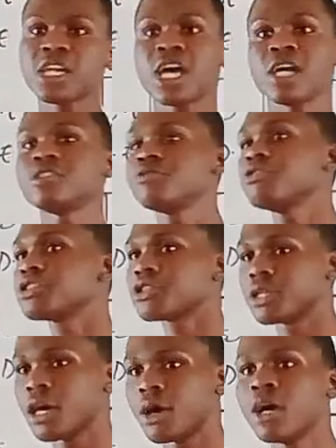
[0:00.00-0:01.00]
and integration
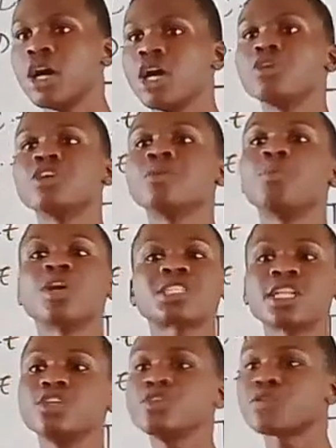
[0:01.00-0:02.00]
now. You know, the
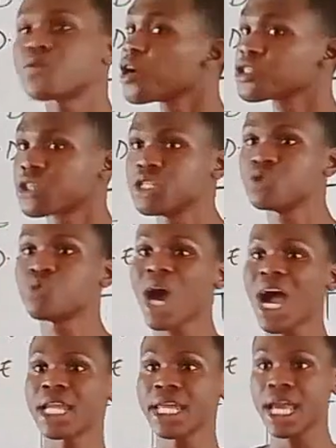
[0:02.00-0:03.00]
mostly used function is
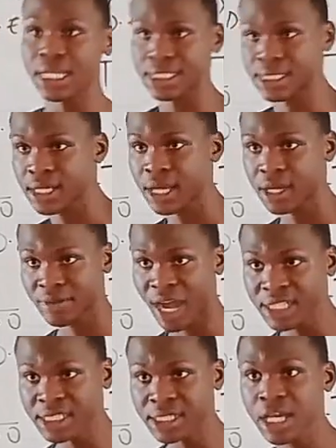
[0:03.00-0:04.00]
y and x,
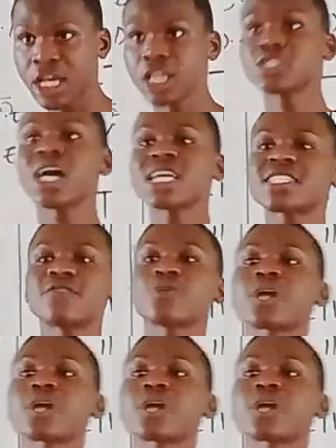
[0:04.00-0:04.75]
right? It's not as if you